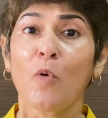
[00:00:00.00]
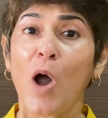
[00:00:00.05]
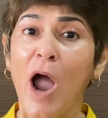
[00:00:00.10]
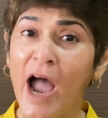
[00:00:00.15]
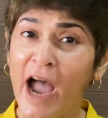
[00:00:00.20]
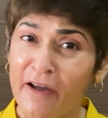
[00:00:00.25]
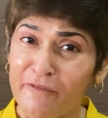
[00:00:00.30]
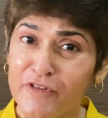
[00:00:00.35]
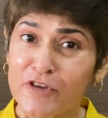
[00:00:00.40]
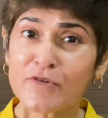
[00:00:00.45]

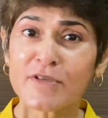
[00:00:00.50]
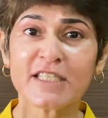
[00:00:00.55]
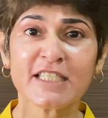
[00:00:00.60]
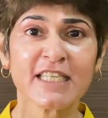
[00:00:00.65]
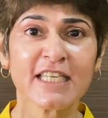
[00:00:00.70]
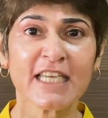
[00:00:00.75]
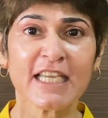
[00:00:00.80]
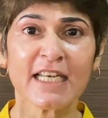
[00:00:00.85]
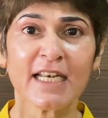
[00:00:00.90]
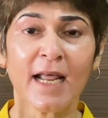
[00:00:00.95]
Have you
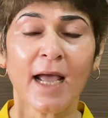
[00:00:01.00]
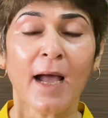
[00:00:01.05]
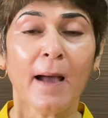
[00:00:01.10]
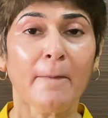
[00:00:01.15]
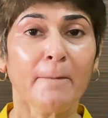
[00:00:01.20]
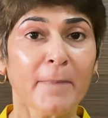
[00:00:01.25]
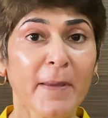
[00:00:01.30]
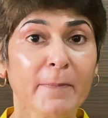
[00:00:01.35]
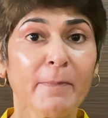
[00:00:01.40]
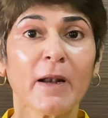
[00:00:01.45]
seen
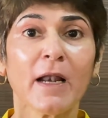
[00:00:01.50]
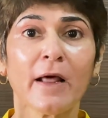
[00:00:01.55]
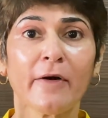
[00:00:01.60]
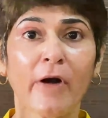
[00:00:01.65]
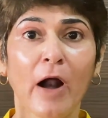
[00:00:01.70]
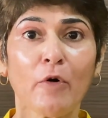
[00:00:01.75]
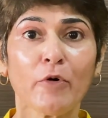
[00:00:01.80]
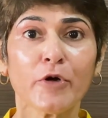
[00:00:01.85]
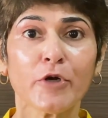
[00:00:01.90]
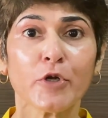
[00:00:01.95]
people
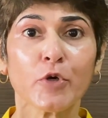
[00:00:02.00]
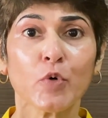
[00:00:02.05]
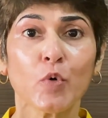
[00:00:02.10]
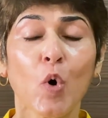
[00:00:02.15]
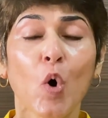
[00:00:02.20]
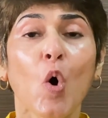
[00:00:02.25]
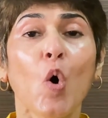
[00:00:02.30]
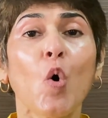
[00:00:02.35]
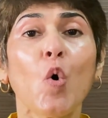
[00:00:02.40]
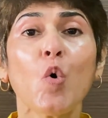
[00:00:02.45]
around
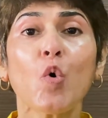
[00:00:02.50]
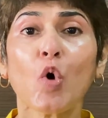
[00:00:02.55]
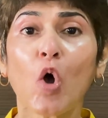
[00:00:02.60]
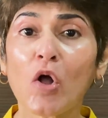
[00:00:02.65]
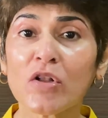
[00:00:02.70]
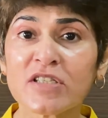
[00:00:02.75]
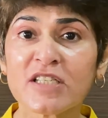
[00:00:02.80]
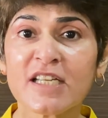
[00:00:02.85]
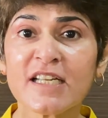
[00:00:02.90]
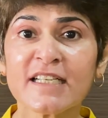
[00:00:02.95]
you who
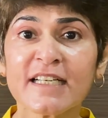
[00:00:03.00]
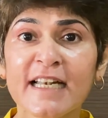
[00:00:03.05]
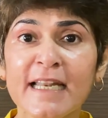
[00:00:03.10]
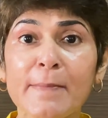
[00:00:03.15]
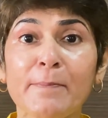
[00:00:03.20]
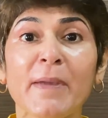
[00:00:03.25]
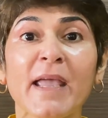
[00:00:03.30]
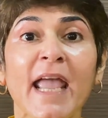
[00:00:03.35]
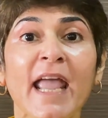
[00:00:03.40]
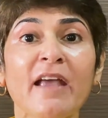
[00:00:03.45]

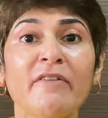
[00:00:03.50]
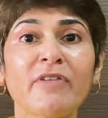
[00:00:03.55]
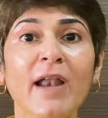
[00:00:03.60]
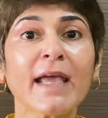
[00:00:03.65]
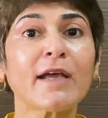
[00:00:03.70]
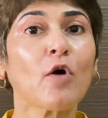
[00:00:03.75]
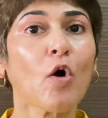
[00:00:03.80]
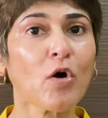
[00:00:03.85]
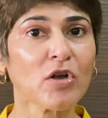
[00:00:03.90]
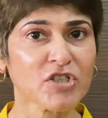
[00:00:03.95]
constantly behave
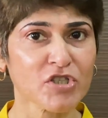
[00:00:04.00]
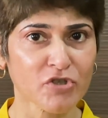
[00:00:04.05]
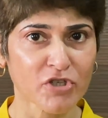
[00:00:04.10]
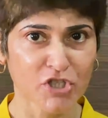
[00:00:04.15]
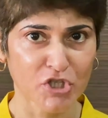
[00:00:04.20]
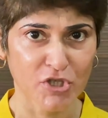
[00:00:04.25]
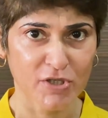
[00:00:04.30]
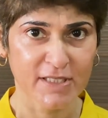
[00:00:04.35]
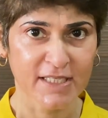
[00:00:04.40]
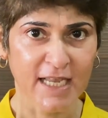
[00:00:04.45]
like
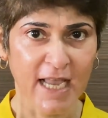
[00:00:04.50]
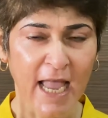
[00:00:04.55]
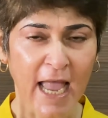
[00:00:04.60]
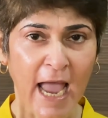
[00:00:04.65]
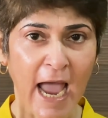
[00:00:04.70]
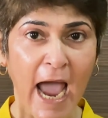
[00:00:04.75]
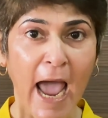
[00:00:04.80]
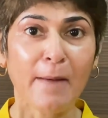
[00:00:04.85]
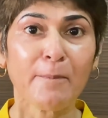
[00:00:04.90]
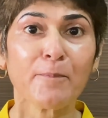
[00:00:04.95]
ostriches
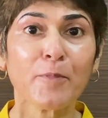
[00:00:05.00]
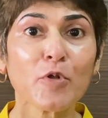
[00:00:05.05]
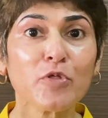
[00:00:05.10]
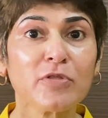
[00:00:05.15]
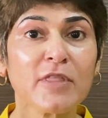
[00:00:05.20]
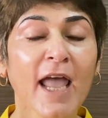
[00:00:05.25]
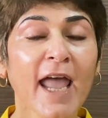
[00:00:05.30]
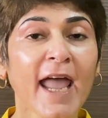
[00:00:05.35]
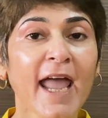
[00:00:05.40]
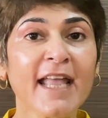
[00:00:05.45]
and
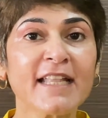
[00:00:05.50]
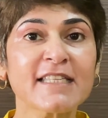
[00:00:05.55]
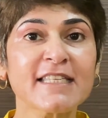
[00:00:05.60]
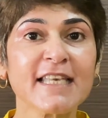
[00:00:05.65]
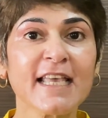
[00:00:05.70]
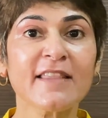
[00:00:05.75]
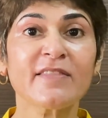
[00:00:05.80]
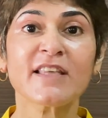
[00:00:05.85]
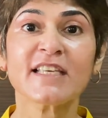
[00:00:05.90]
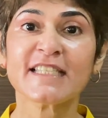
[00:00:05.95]
put their
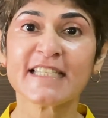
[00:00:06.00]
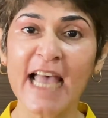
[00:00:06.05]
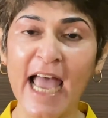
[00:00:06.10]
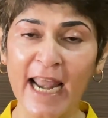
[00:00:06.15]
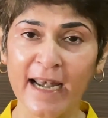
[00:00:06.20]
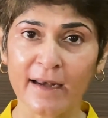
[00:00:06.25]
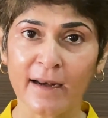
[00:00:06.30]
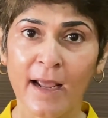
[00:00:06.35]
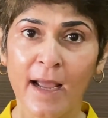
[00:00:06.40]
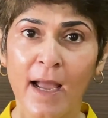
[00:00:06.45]
heads in the
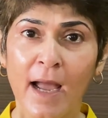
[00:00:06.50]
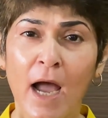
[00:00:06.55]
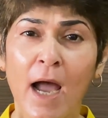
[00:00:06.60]
sand,